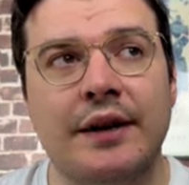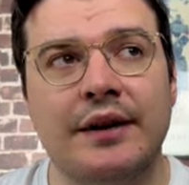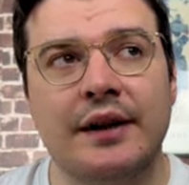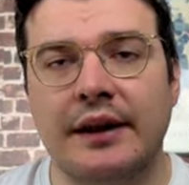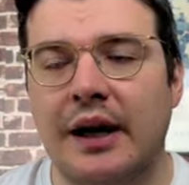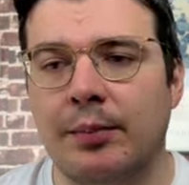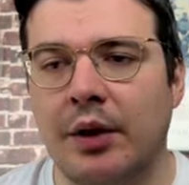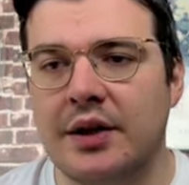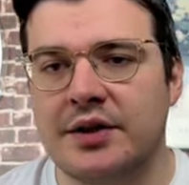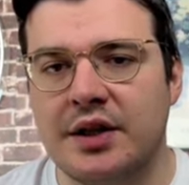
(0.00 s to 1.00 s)
the entire
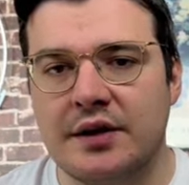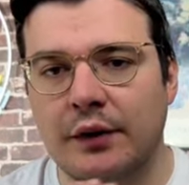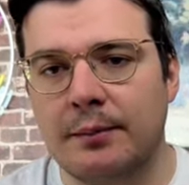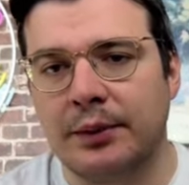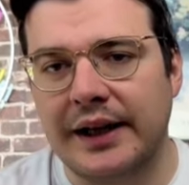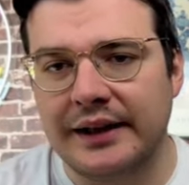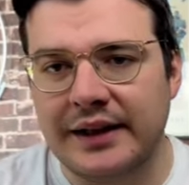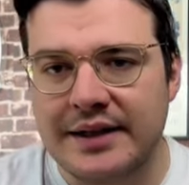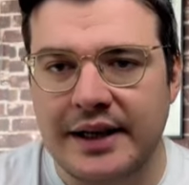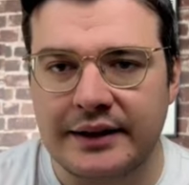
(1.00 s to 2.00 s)
process from plan
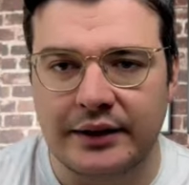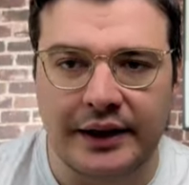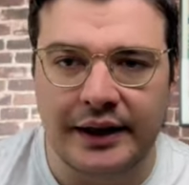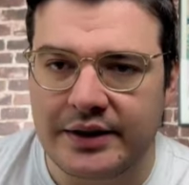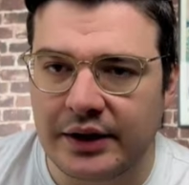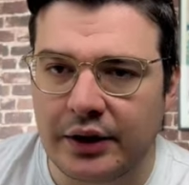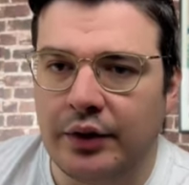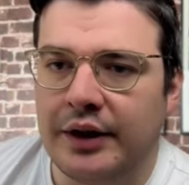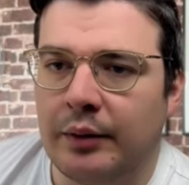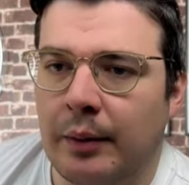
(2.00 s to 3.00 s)
design to data security
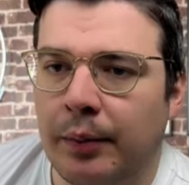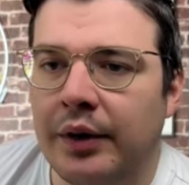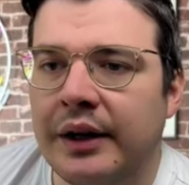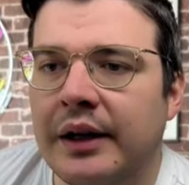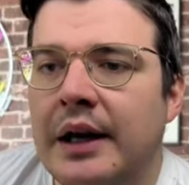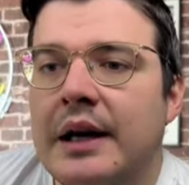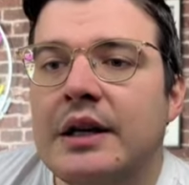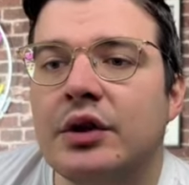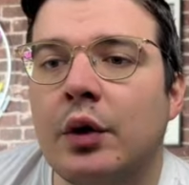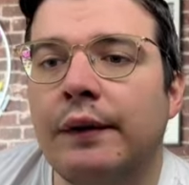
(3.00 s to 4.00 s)
and reporting.
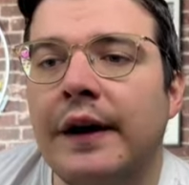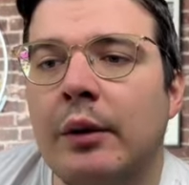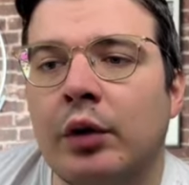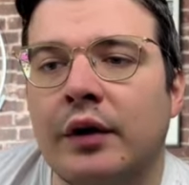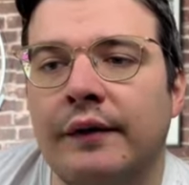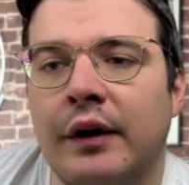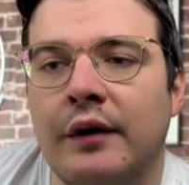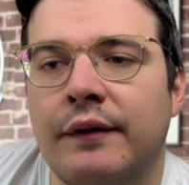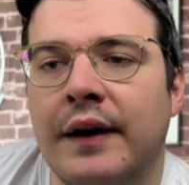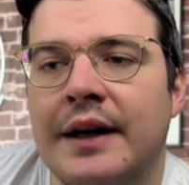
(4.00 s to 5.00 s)
SoFi at Work
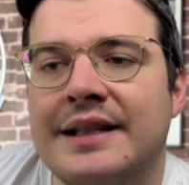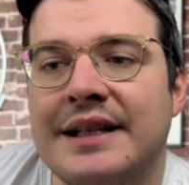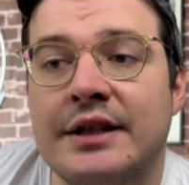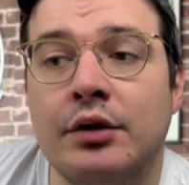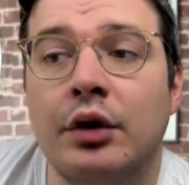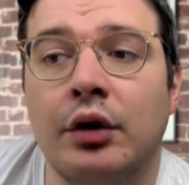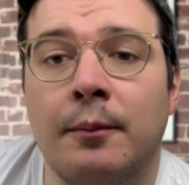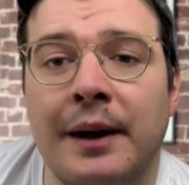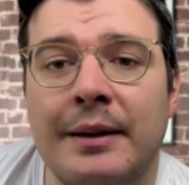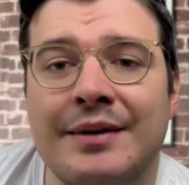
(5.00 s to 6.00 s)
verifies the student loan
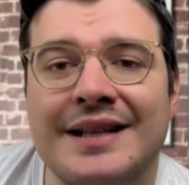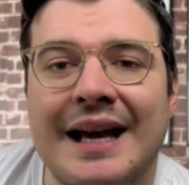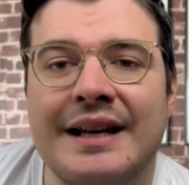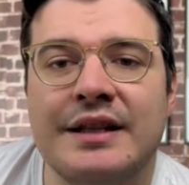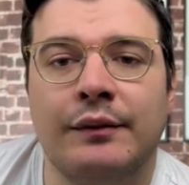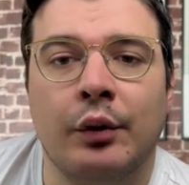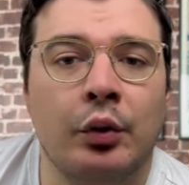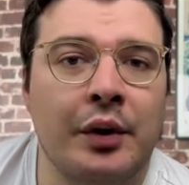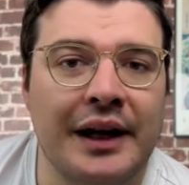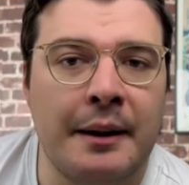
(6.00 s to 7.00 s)
payments and its
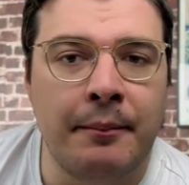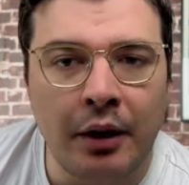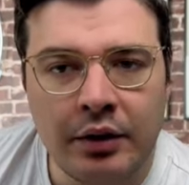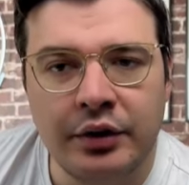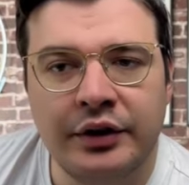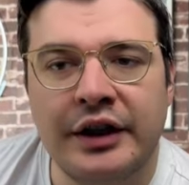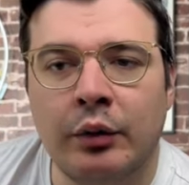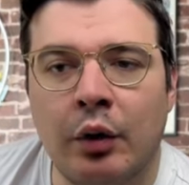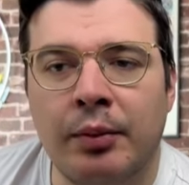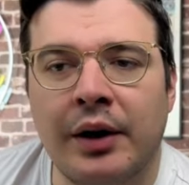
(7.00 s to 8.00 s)
401k partner, T. Rowe
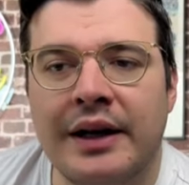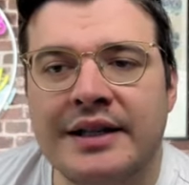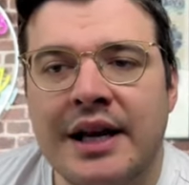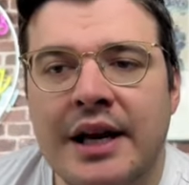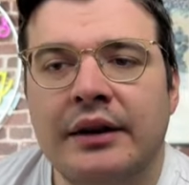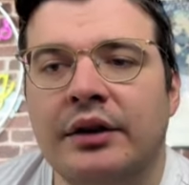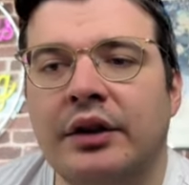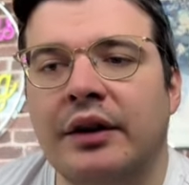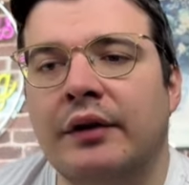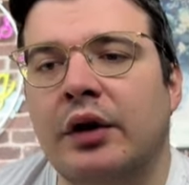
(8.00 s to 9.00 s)
Price, to
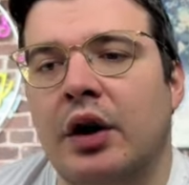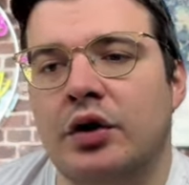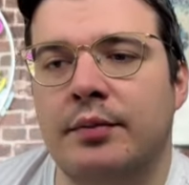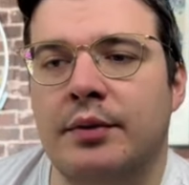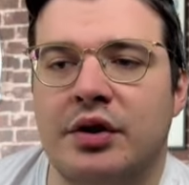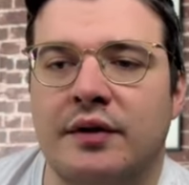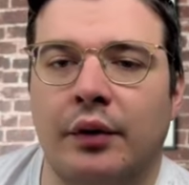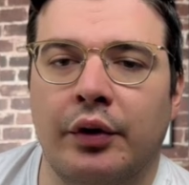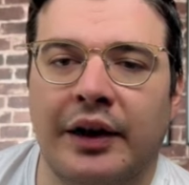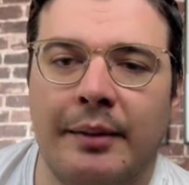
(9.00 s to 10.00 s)
deliver contributions for
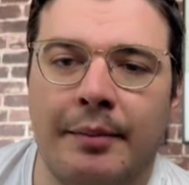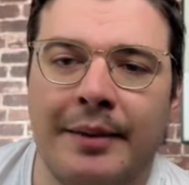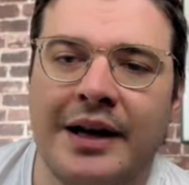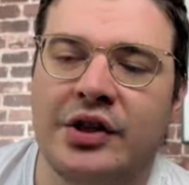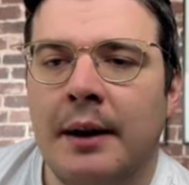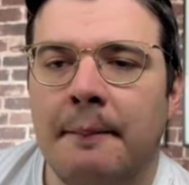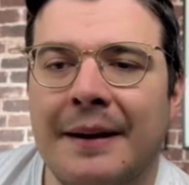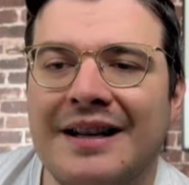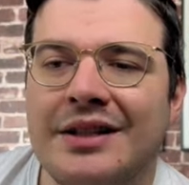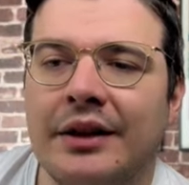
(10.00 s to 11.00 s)
retirement matching.
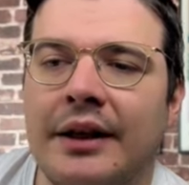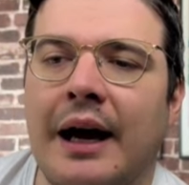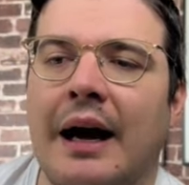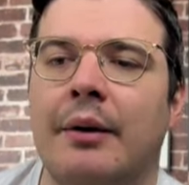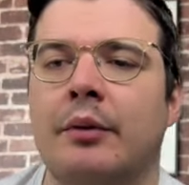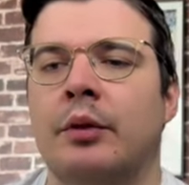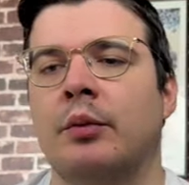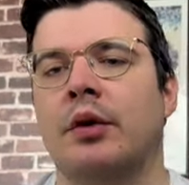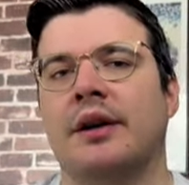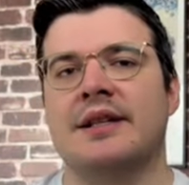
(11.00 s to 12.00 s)
Basically, how it would
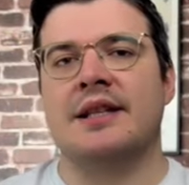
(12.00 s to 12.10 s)
work is